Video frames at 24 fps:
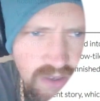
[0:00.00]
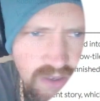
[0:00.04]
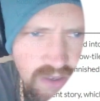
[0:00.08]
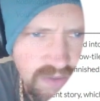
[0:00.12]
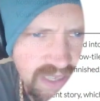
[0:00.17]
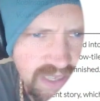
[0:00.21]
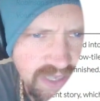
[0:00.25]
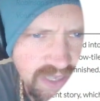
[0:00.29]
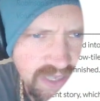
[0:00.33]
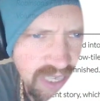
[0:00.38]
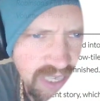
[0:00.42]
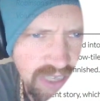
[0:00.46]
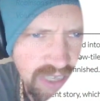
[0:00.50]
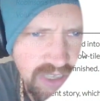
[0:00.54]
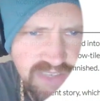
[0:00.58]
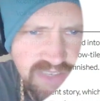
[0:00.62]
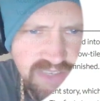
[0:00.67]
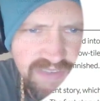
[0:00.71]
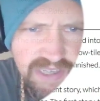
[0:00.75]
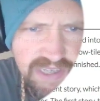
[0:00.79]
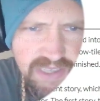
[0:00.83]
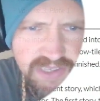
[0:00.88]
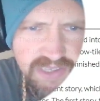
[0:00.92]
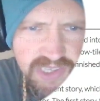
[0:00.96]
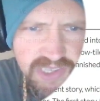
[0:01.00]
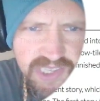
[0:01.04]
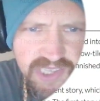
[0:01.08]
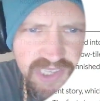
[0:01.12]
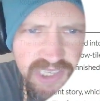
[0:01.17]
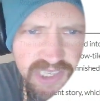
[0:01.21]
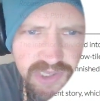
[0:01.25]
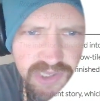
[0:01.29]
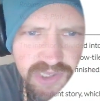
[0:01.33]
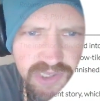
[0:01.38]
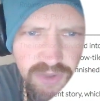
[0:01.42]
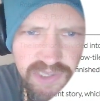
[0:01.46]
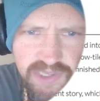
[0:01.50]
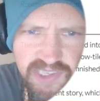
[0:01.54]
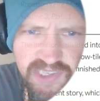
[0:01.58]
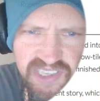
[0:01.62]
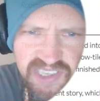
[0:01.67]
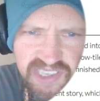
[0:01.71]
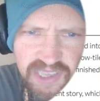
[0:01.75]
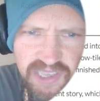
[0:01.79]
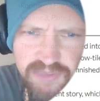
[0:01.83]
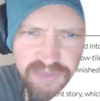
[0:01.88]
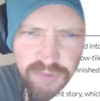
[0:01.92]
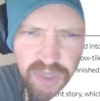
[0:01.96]
the interior is divided into 6 stories and
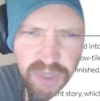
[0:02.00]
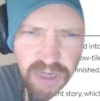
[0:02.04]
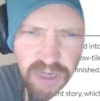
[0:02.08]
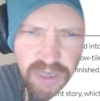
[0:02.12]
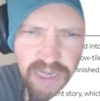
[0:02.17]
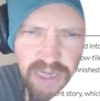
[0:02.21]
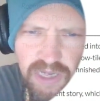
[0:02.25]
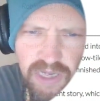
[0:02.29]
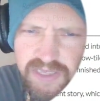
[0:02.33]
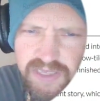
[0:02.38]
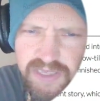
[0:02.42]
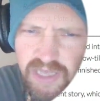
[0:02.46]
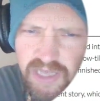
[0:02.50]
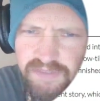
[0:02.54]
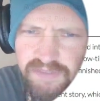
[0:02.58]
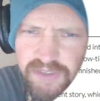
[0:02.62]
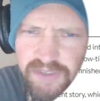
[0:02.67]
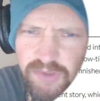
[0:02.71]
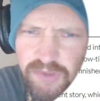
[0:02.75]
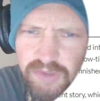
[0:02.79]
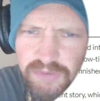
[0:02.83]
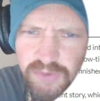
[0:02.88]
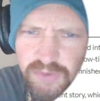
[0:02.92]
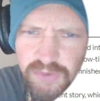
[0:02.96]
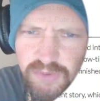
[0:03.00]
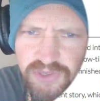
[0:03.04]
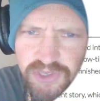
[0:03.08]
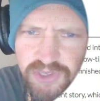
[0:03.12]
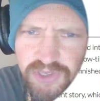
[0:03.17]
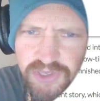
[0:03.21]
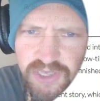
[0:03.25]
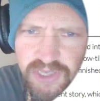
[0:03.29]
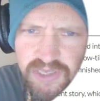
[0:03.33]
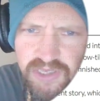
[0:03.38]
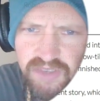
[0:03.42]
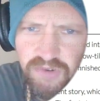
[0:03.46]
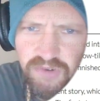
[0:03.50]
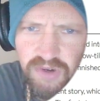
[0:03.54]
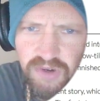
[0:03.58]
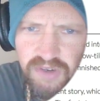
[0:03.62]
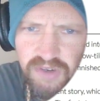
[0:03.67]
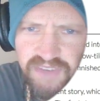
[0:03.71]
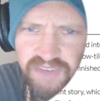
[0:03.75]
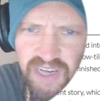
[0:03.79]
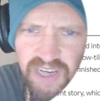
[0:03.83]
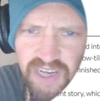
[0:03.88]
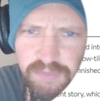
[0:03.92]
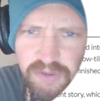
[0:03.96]
contains 119 office rooms with
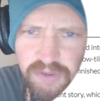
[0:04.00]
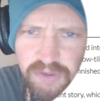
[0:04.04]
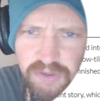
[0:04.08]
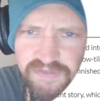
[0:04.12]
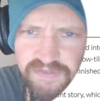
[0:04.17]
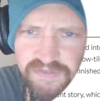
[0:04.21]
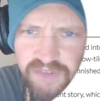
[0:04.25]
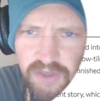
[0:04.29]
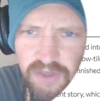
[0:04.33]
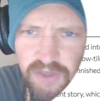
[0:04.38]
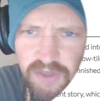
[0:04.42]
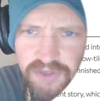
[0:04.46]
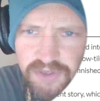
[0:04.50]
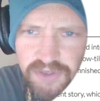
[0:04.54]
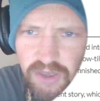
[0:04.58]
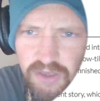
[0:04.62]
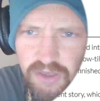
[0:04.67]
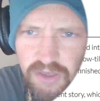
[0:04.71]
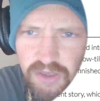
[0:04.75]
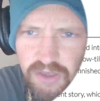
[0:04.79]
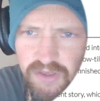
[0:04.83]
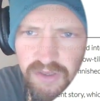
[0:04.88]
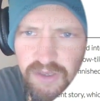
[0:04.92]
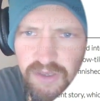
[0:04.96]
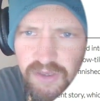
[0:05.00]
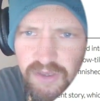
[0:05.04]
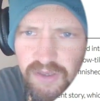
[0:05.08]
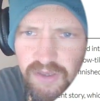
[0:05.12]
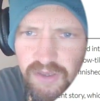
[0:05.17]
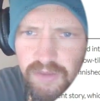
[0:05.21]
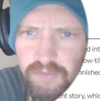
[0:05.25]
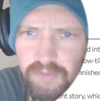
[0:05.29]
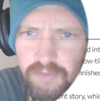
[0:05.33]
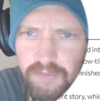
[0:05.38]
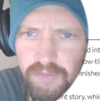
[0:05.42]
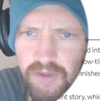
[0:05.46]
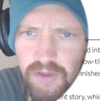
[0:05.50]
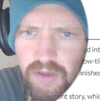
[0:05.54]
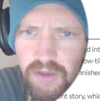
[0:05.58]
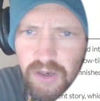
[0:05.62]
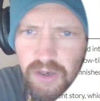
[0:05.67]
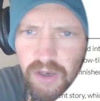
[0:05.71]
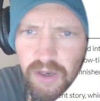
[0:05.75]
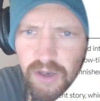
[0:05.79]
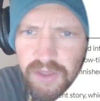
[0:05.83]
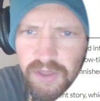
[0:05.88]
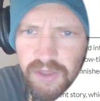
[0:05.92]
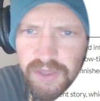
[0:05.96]
64 fireproof vaults. All
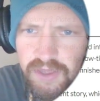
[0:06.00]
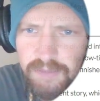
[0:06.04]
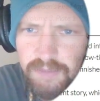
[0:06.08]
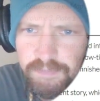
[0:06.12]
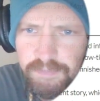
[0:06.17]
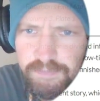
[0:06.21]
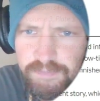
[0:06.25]
the